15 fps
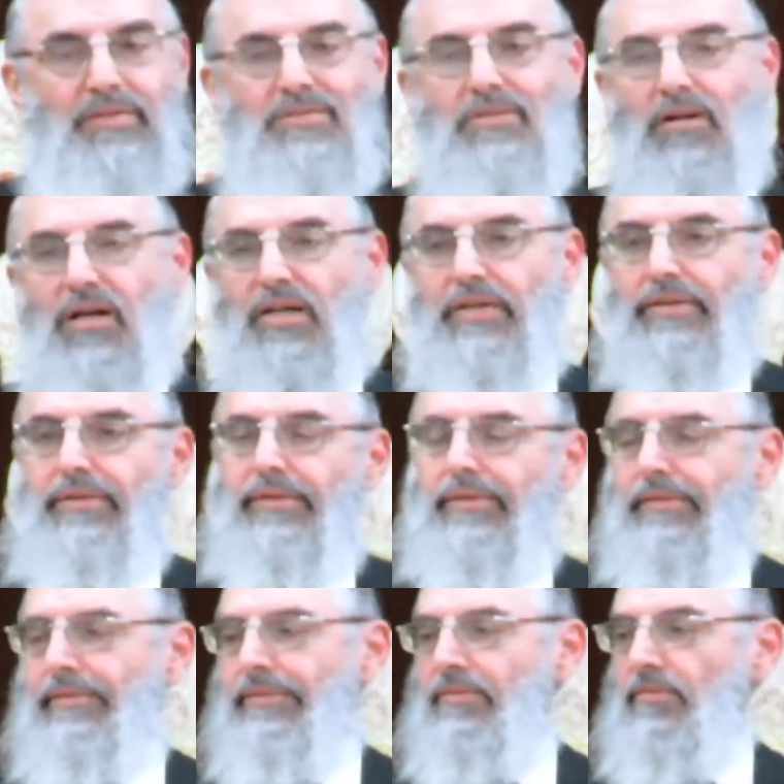crying,
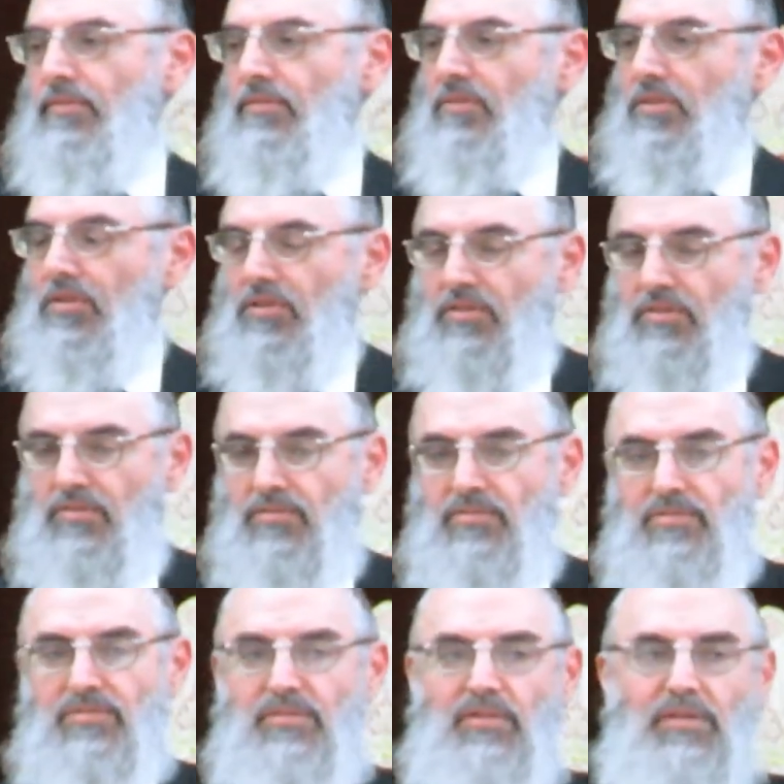
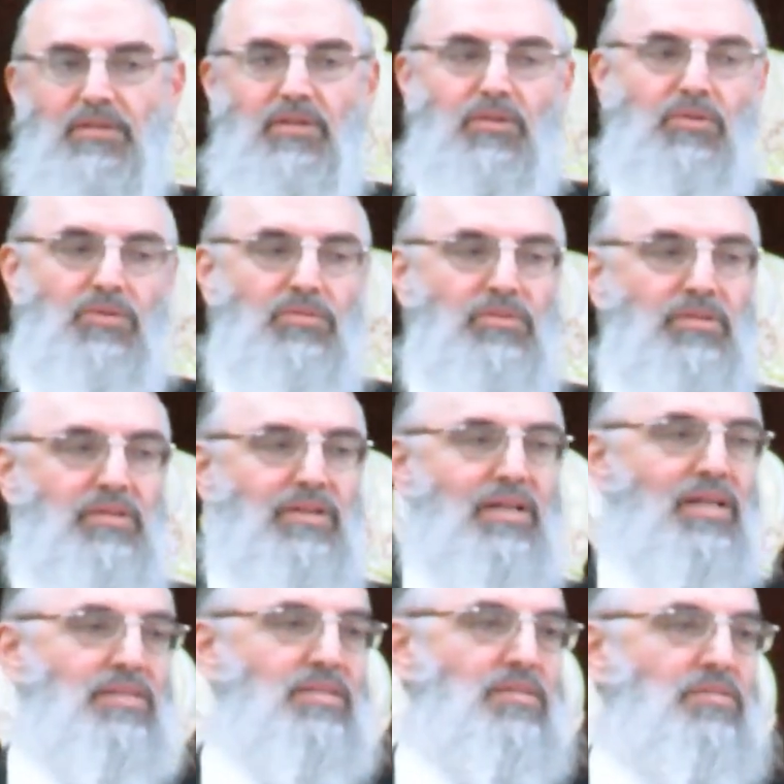and all the
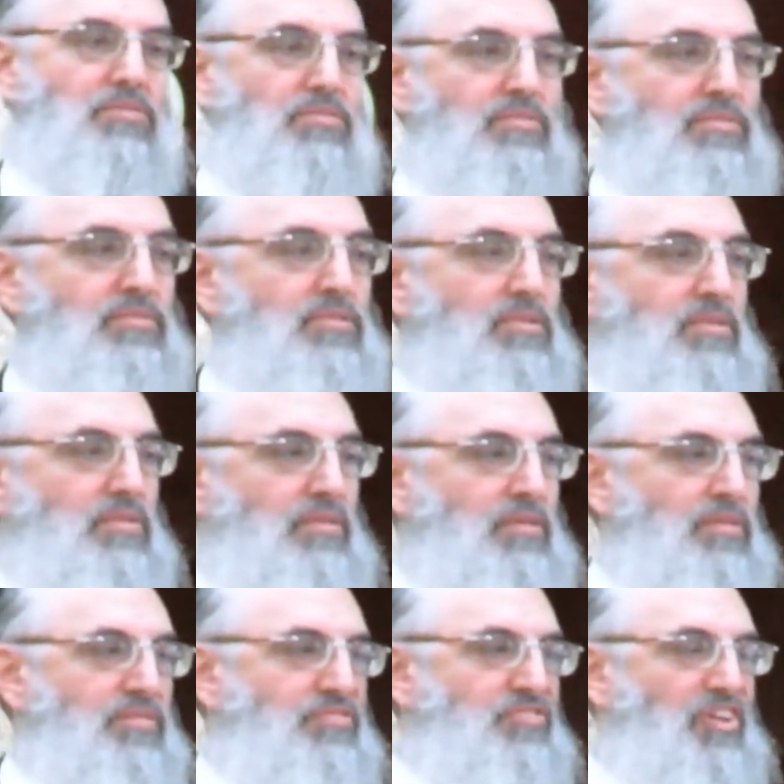relatives,
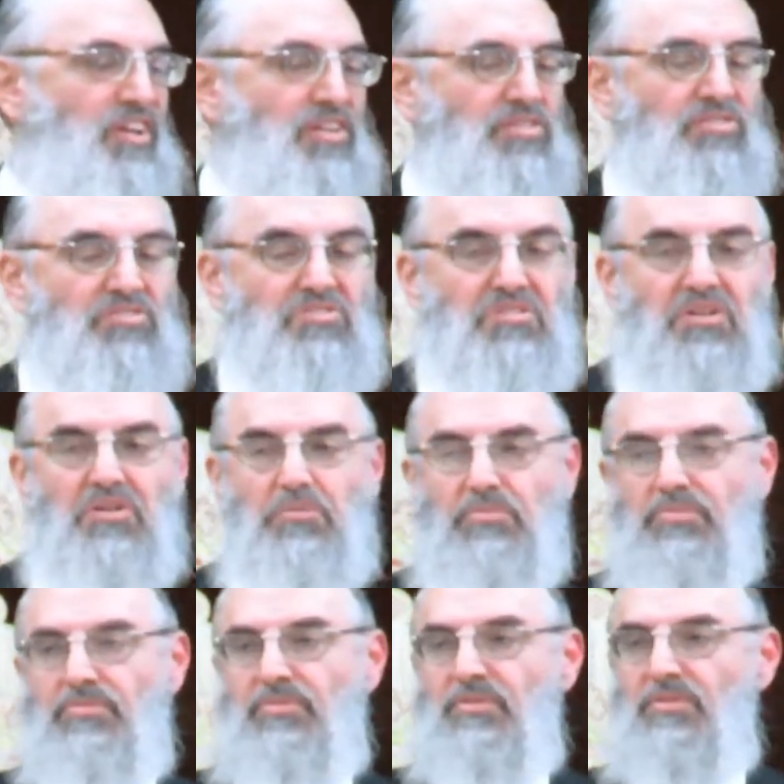the friends, or
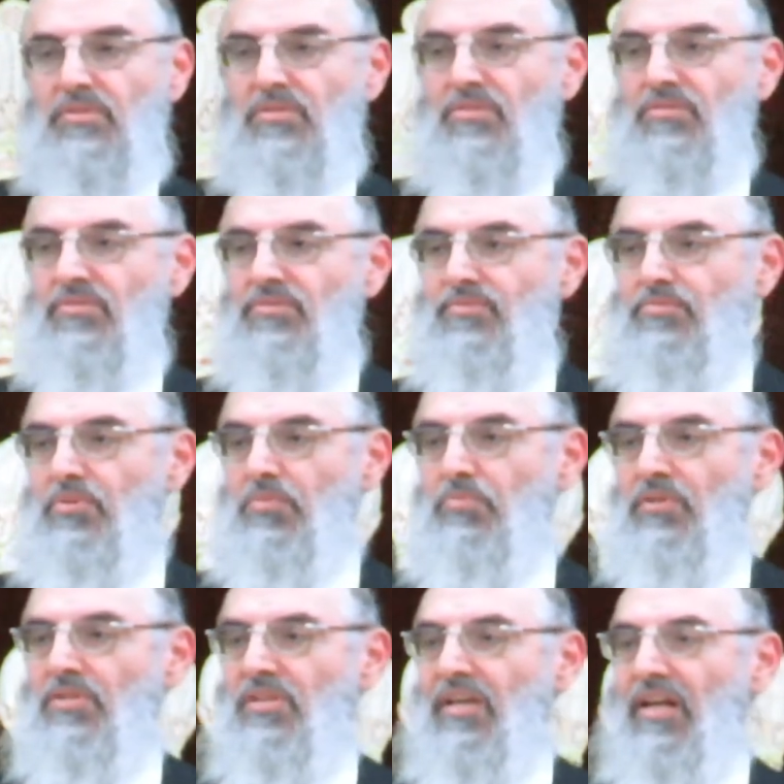
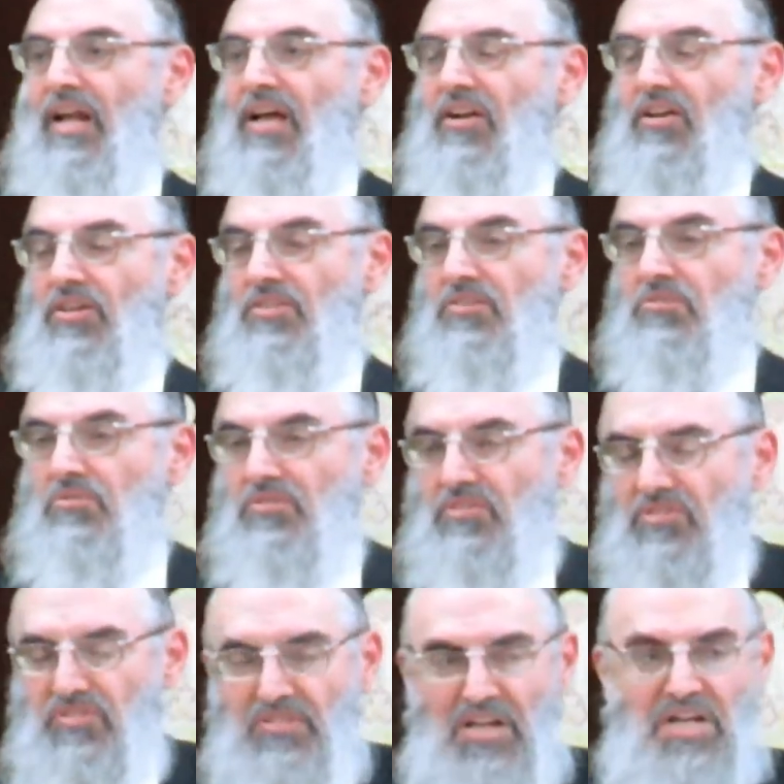people here around, everybody
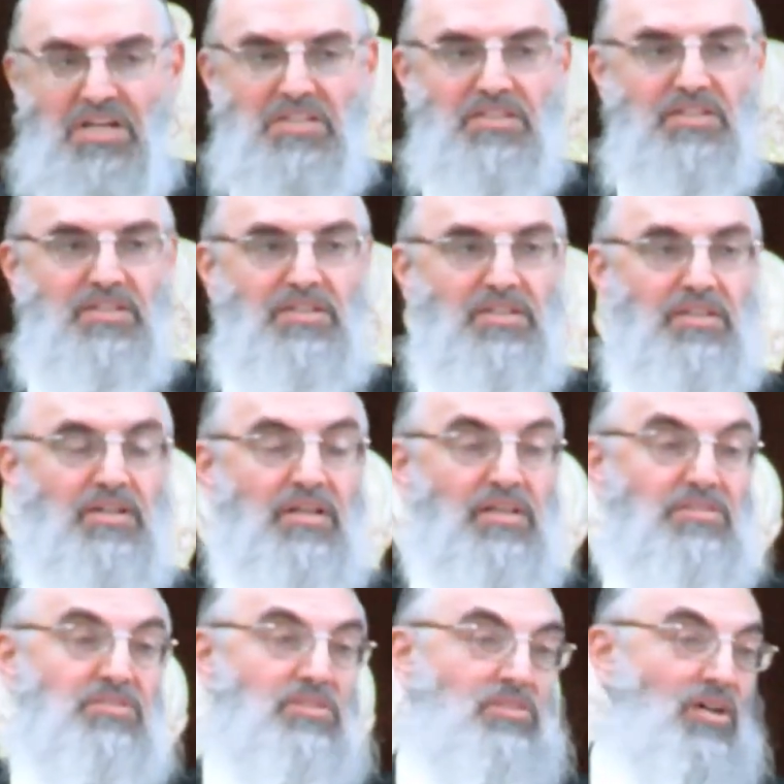is sad.
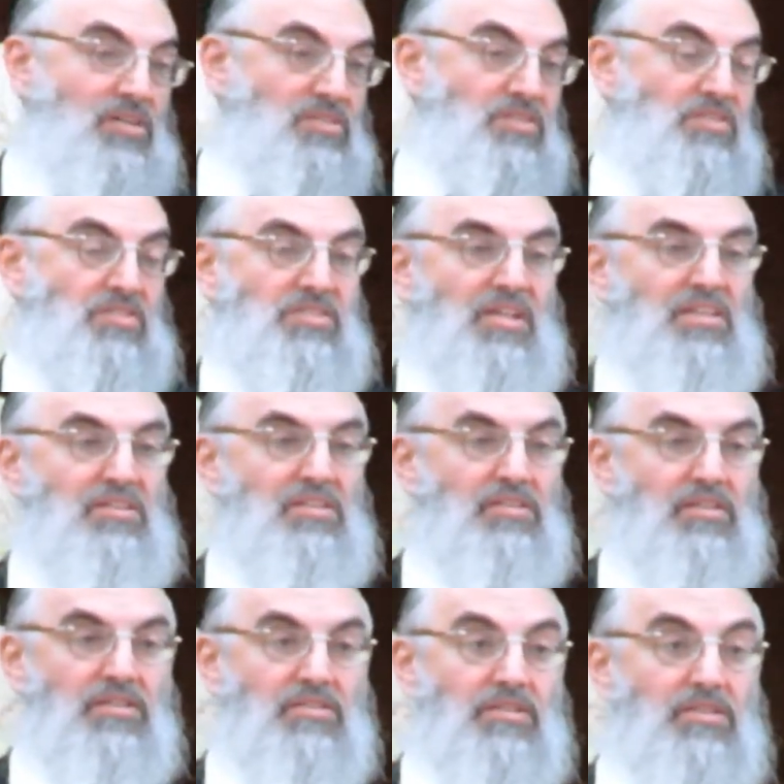And the doctor standing
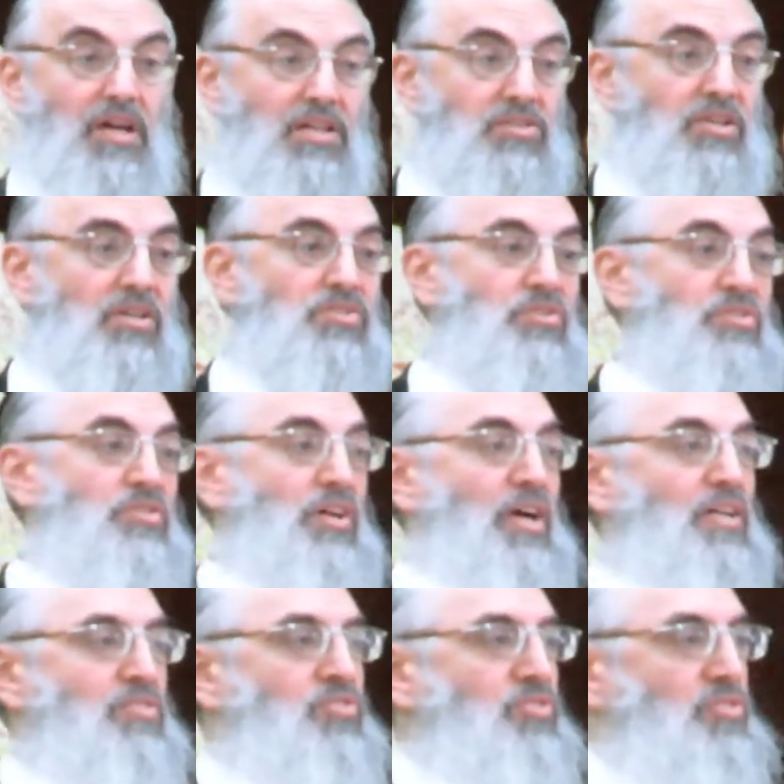there, the doctor also
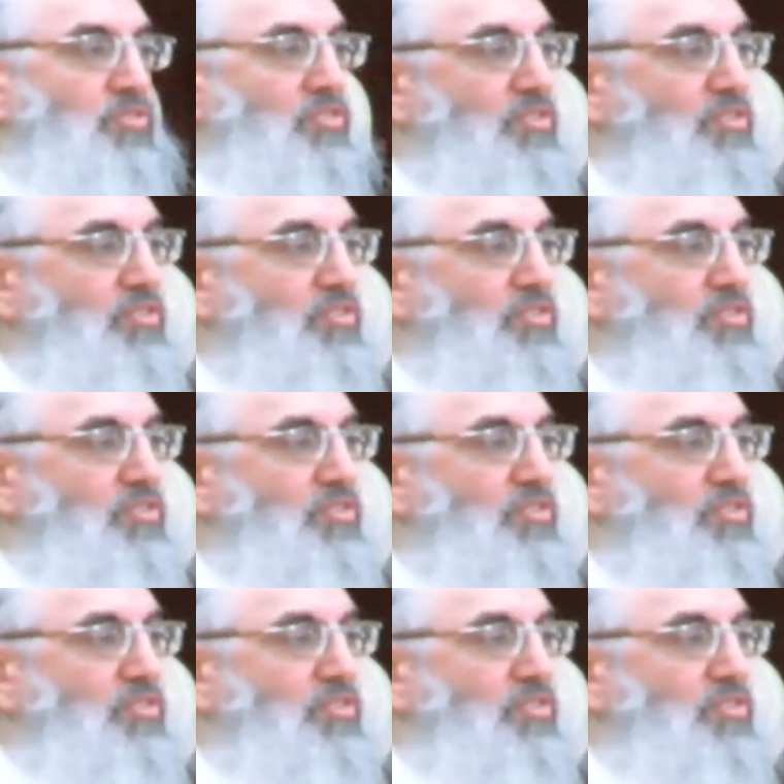cries.